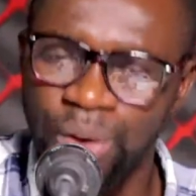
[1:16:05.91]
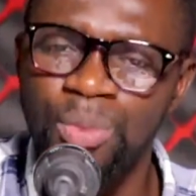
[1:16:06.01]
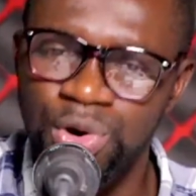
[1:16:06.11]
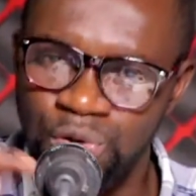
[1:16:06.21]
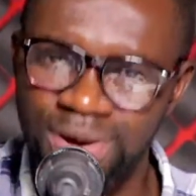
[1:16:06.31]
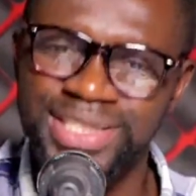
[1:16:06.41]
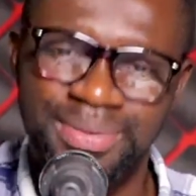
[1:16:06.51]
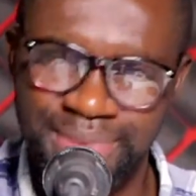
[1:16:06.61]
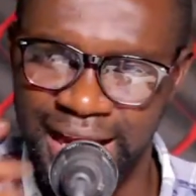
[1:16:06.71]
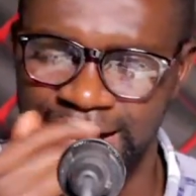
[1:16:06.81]
more than one
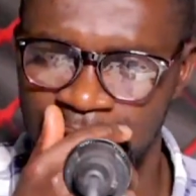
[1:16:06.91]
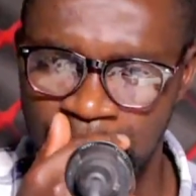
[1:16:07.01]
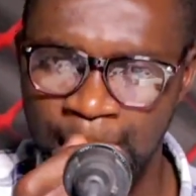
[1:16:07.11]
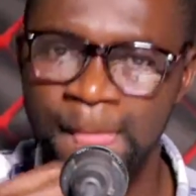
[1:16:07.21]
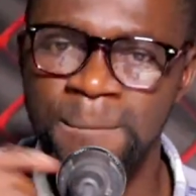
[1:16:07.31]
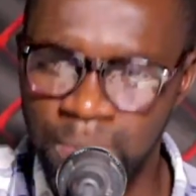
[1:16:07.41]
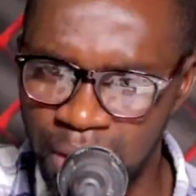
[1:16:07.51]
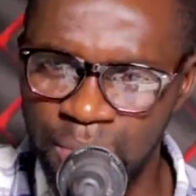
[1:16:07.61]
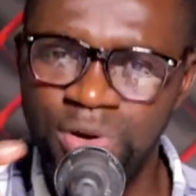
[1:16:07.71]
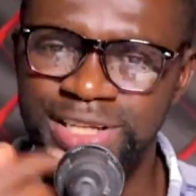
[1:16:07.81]
semka. My
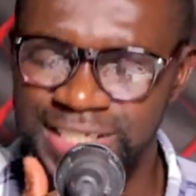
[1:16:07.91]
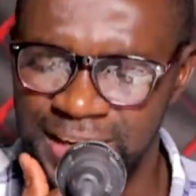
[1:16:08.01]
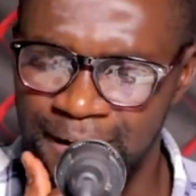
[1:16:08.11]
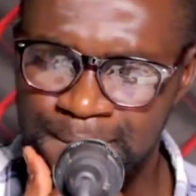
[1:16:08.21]
bomb wetty.